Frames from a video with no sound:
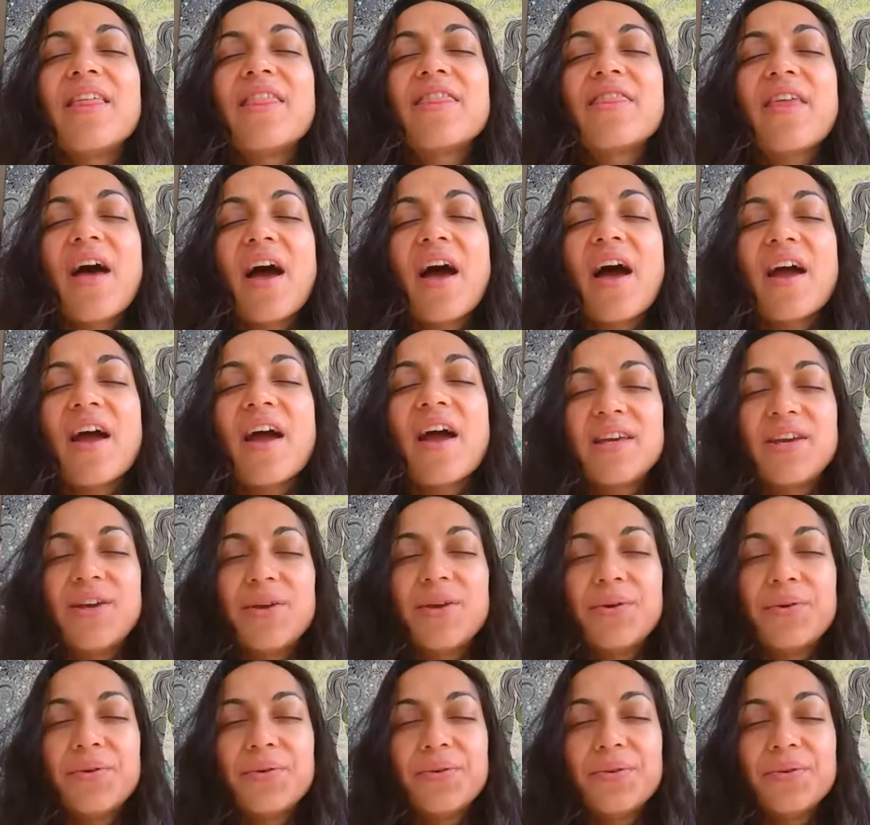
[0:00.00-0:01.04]
thank
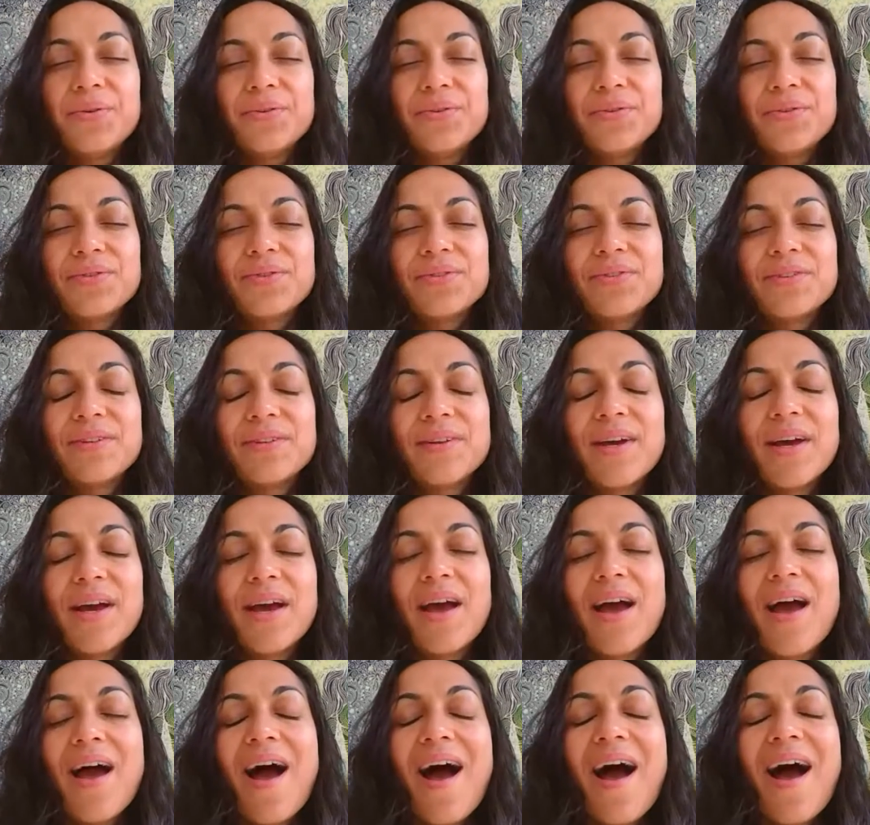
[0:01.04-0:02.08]
you,
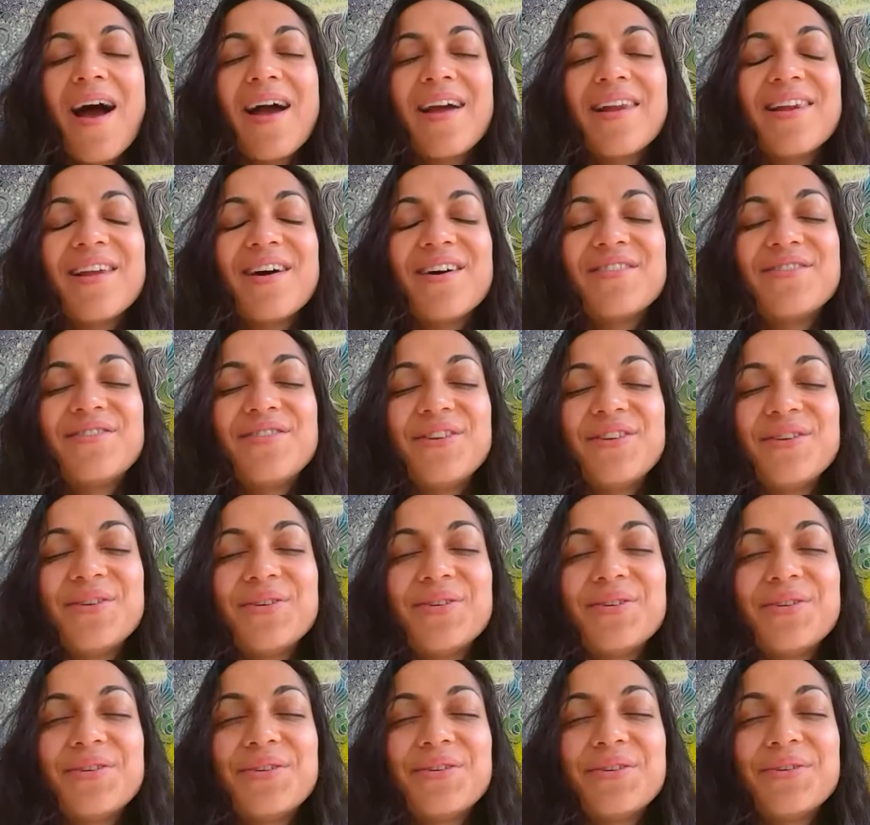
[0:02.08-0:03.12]
I love
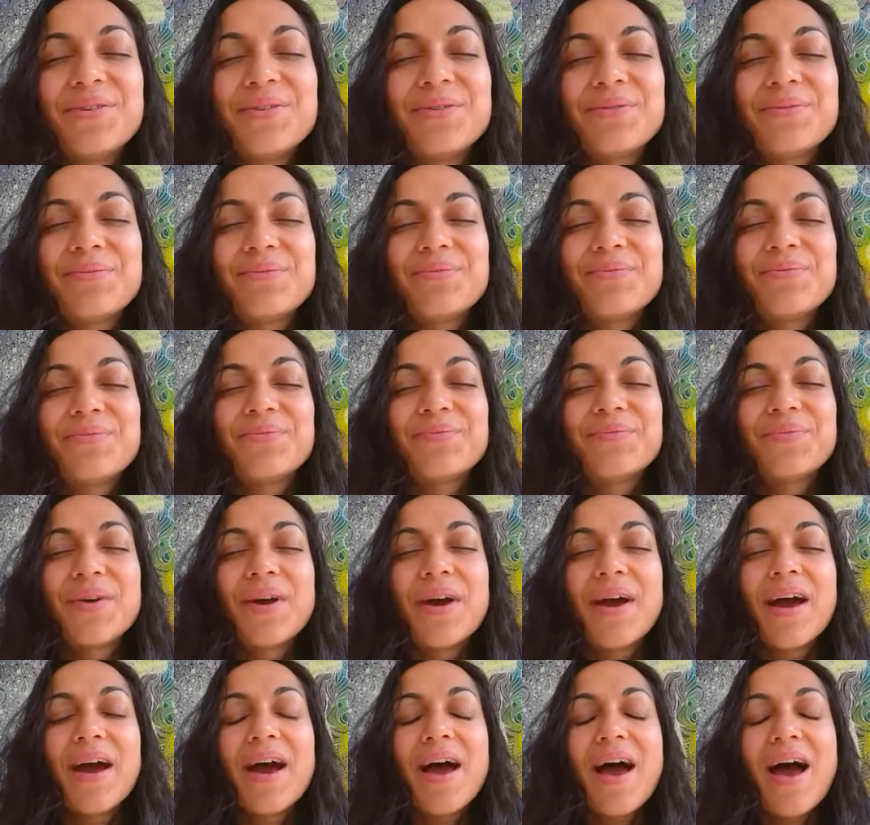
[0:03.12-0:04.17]
you.
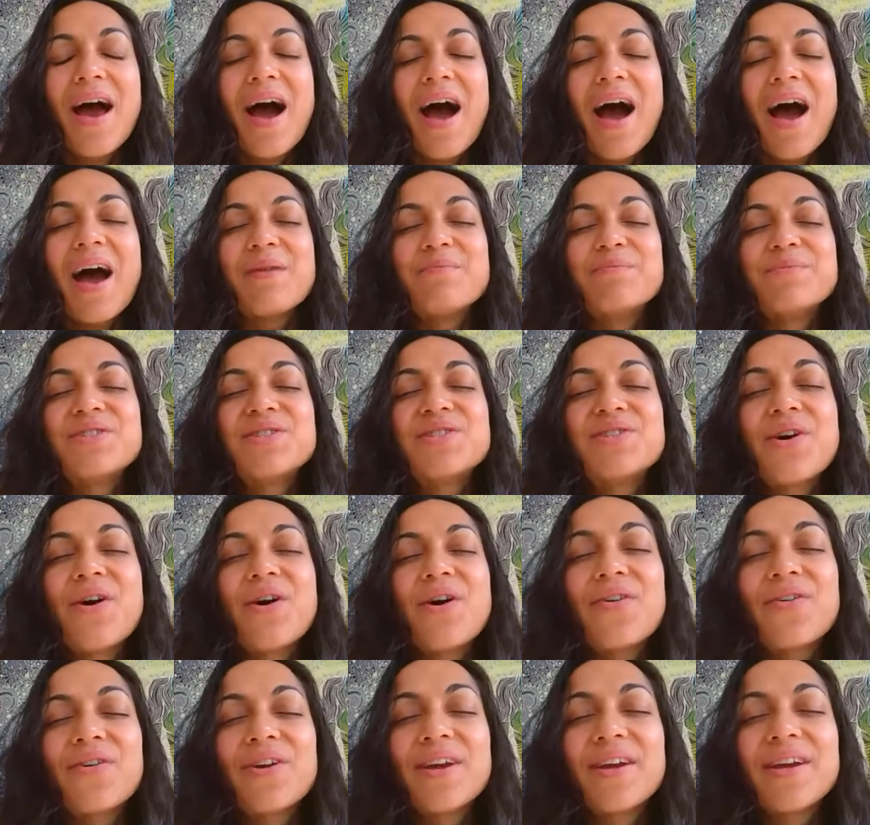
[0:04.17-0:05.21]
I'm
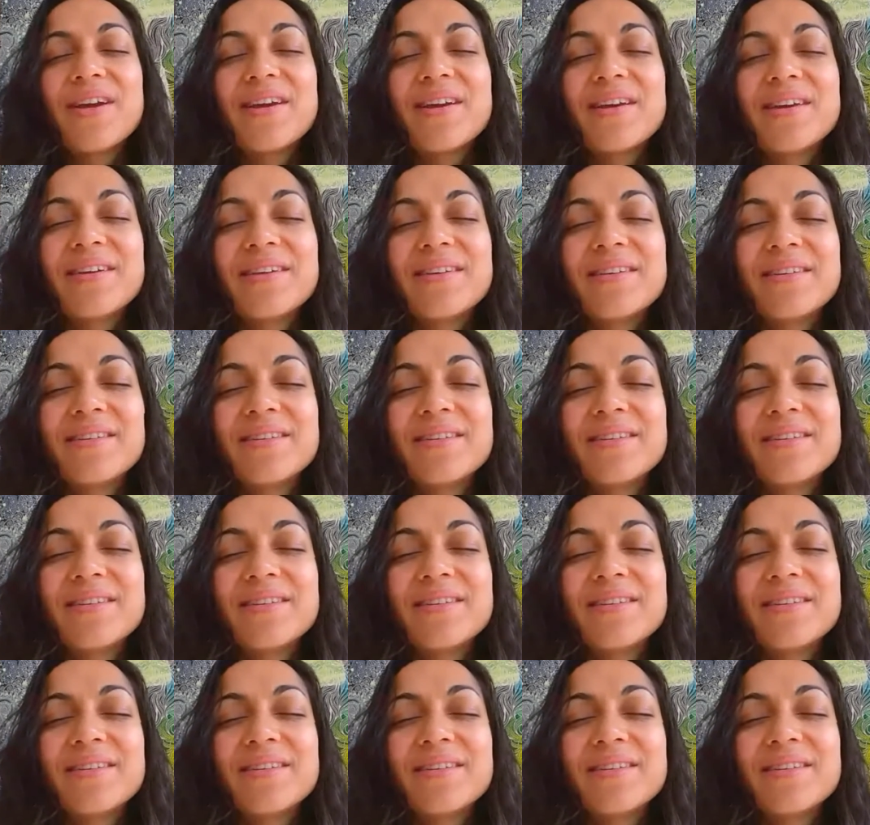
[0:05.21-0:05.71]
sorry,